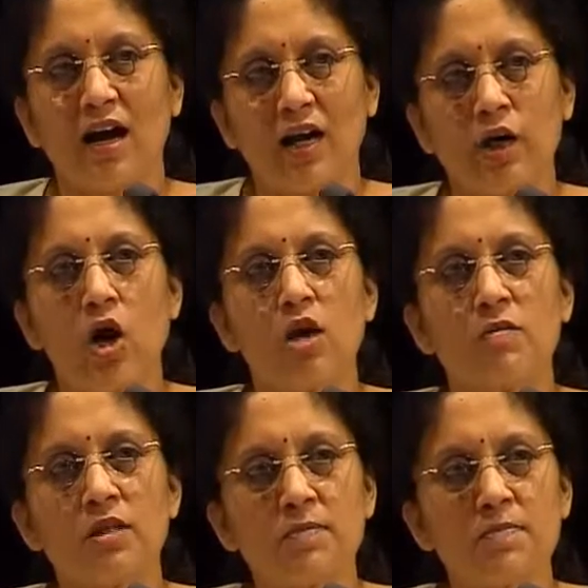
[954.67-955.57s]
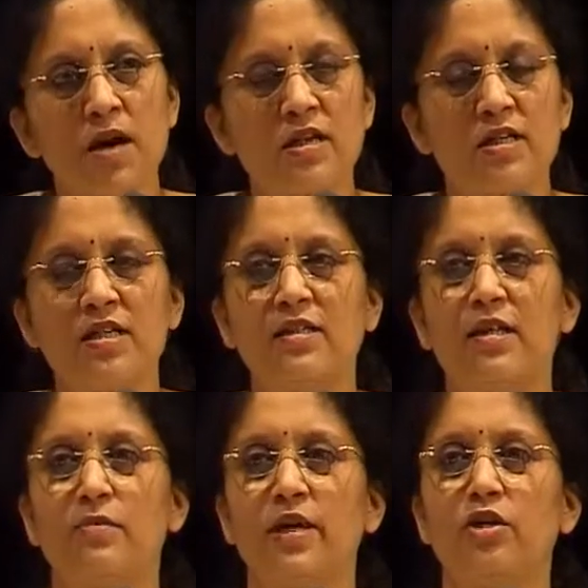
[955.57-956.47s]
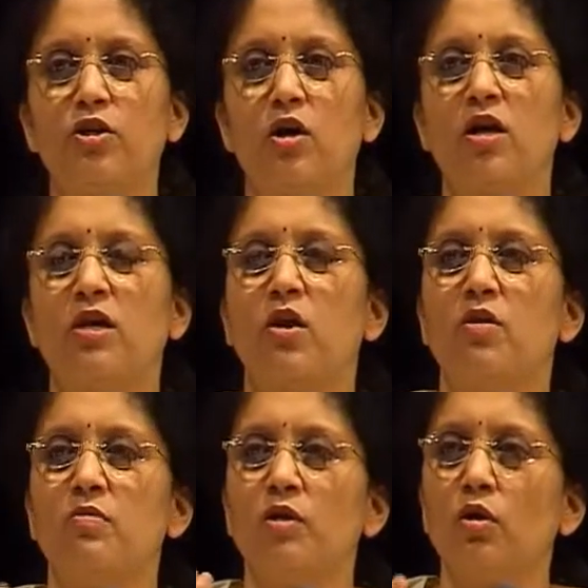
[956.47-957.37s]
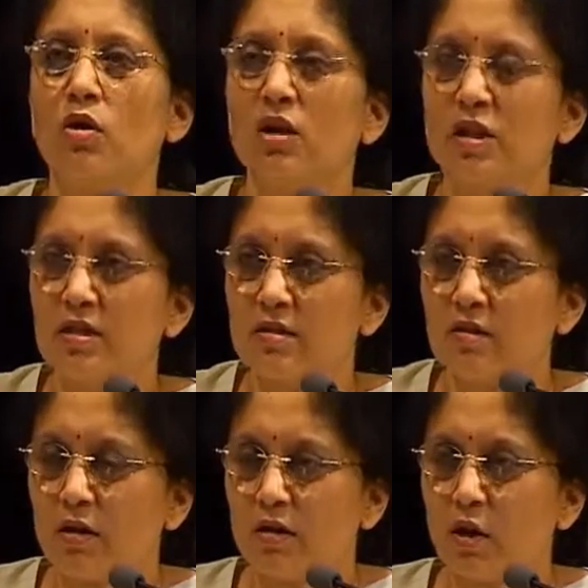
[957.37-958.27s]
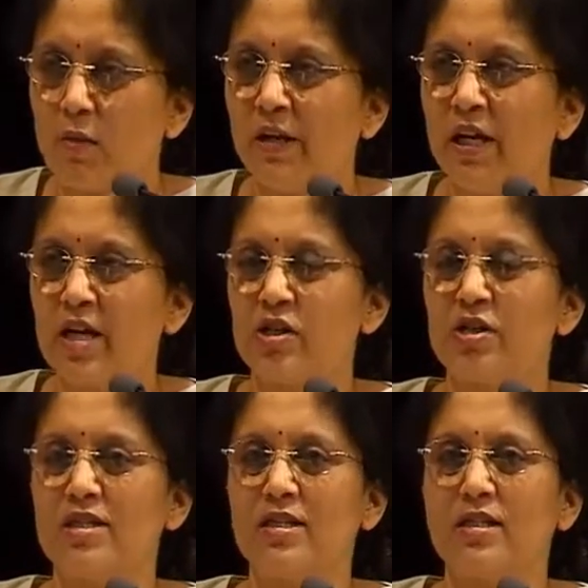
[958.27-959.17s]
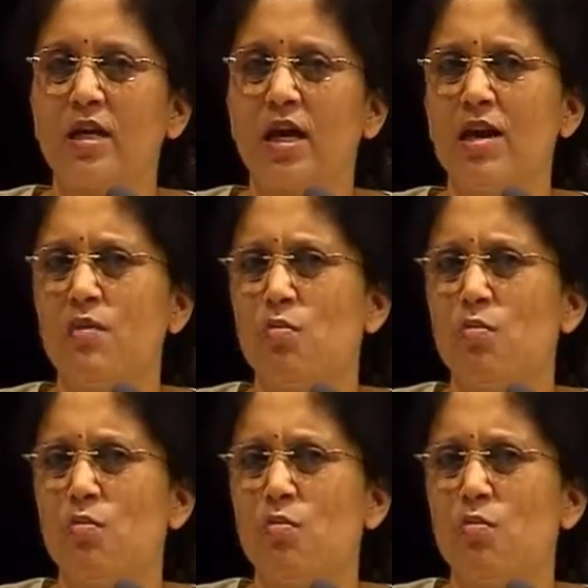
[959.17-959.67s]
along with the partying that went on, along with all his obligations as a king,